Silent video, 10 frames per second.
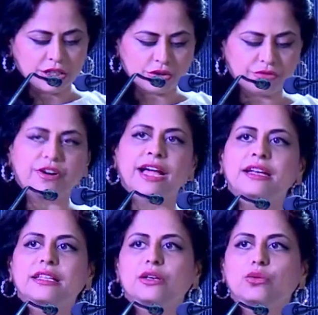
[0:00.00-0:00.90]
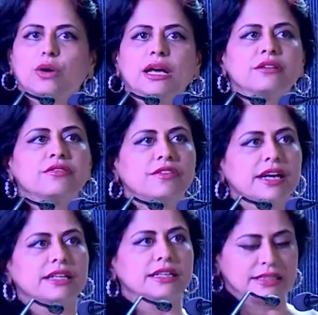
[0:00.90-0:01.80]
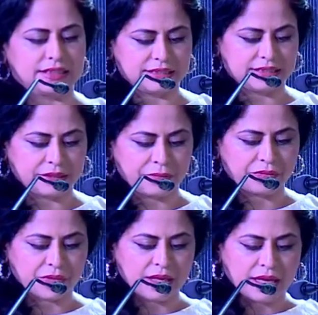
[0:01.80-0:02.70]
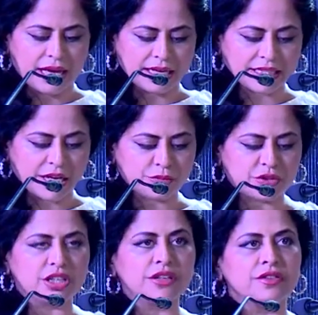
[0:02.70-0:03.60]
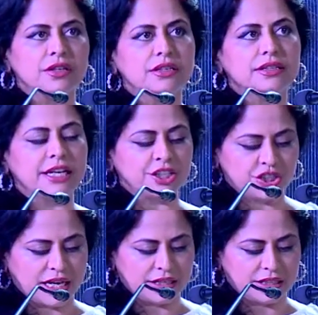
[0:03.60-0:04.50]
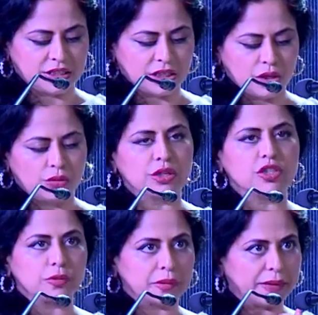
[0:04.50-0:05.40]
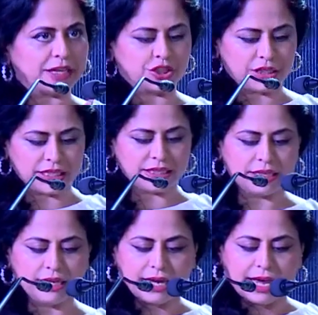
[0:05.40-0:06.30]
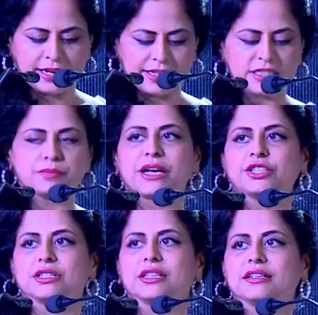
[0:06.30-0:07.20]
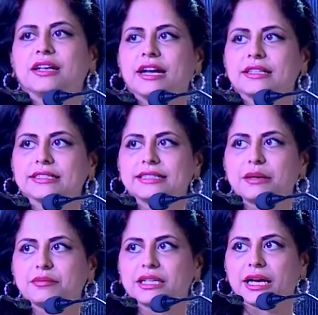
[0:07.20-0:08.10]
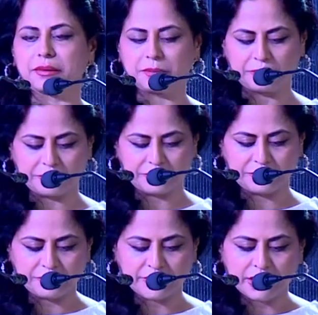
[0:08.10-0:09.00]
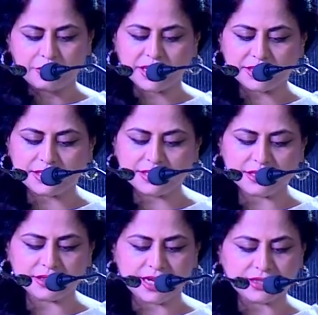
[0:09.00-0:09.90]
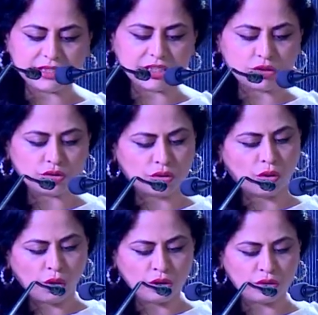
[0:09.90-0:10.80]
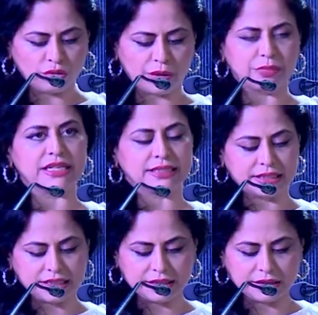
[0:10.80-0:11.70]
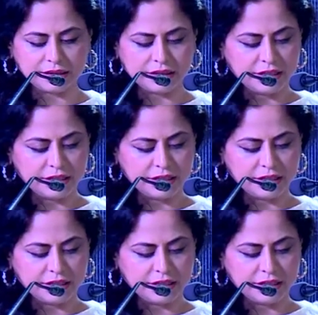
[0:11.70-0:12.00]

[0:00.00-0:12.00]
to find that one finalist. As I observed, their challenge was to be passionate and dispassionate at the same time. My sincere gratitude to all who are present here,